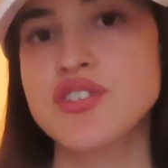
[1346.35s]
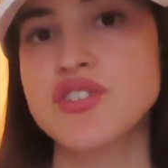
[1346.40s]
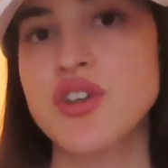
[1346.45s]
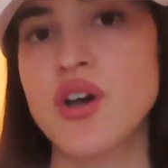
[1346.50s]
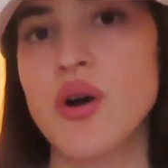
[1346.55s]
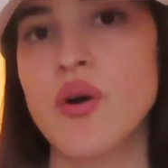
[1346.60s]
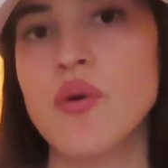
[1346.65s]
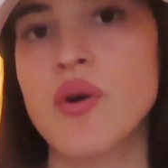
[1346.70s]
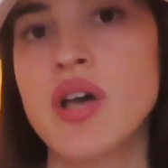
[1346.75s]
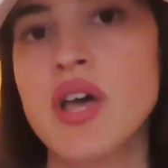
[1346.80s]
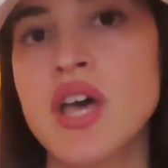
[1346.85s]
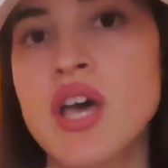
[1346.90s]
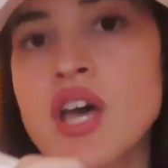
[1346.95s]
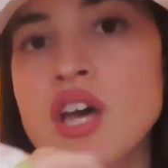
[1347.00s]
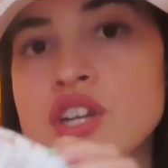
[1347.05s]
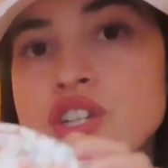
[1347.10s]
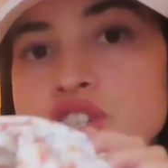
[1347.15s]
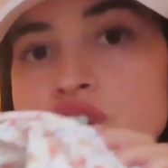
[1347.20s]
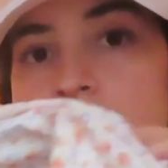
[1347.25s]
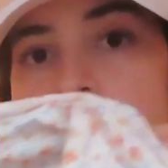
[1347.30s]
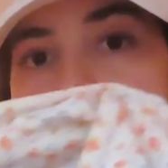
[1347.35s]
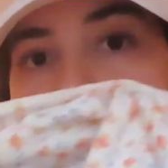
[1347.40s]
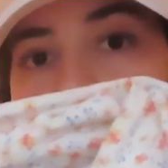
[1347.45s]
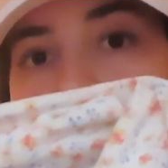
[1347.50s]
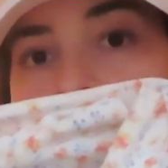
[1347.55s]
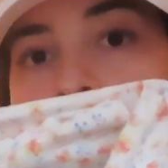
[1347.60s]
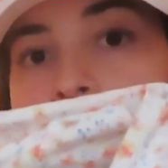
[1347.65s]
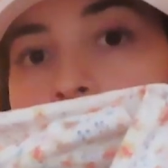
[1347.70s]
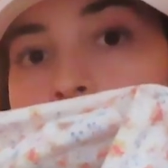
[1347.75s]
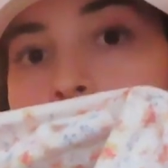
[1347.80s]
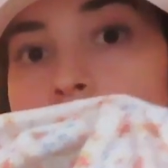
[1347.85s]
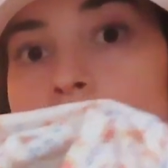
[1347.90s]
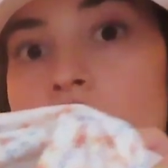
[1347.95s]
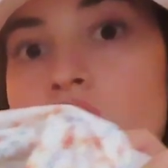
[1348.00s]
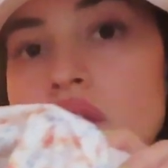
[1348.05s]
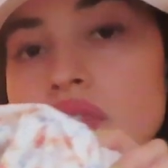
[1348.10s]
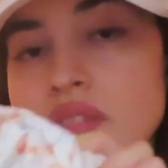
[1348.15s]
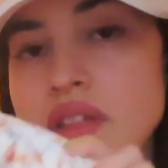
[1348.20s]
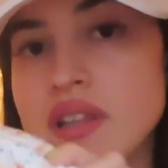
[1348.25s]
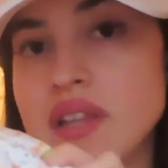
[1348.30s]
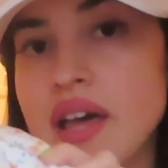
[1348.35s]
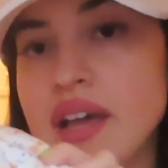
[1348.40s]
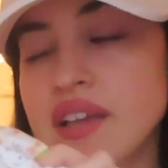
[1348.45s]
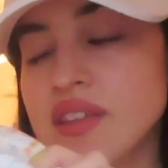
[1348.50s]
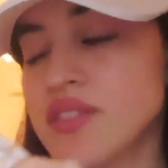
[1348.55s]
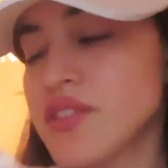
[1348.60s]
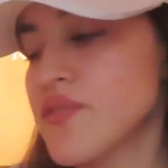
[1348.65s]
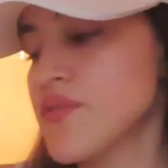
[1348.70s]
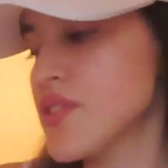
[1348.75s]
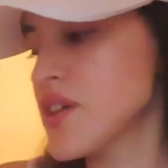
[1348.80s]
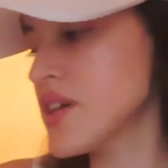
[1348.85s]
So just a note on the length of